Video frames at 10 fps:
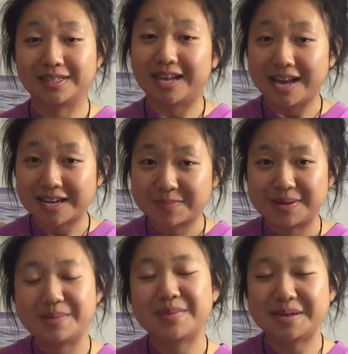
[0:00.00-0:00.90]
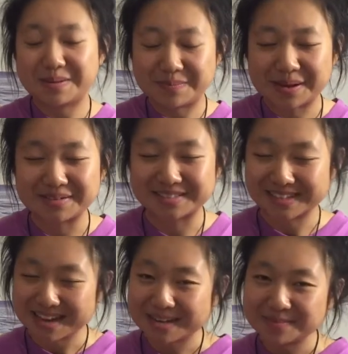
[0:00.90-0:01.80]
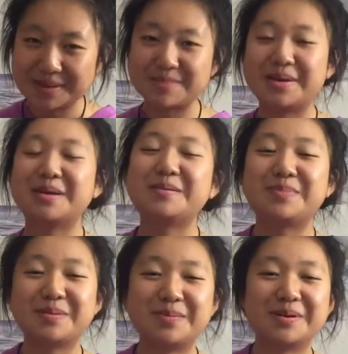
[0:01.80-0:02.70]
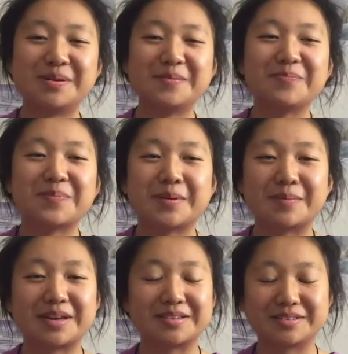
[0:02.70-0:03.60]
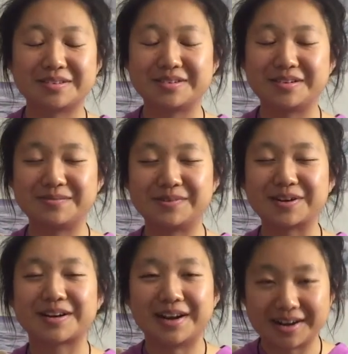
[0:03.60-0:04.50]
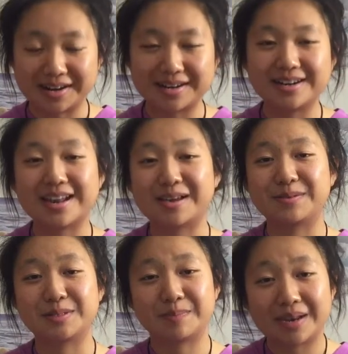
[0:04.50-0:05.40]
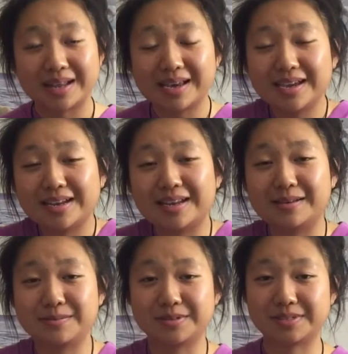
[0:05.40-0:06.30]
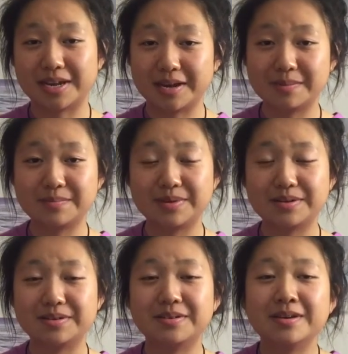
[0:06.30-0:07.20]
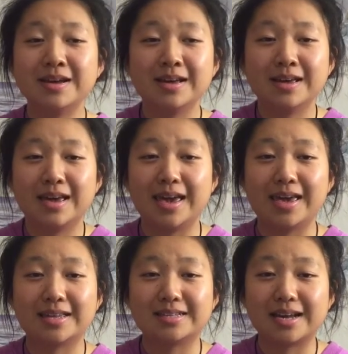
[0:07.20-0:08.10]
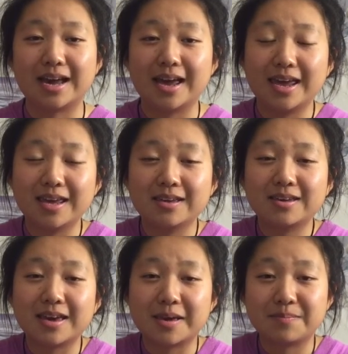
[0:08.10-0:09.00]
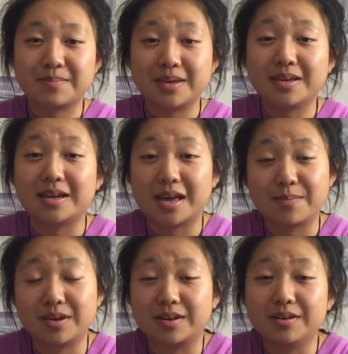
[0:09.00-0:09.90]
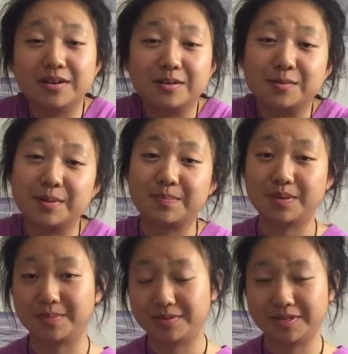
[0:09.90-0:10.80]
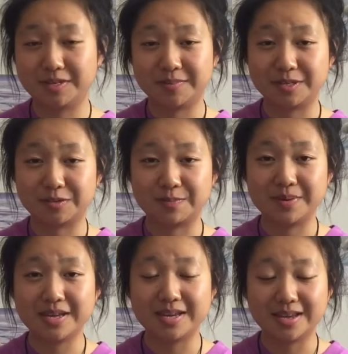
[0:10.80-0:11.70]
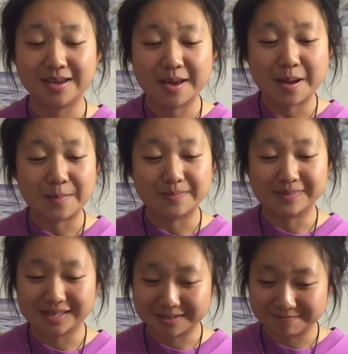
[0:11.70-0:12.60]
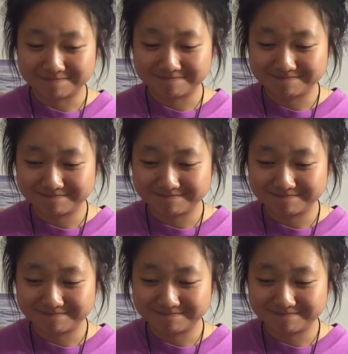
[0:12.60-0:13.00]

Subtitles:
liked by many people because I work hard. I was polite. I was humble, and I can be a happy girl when people need me to be. But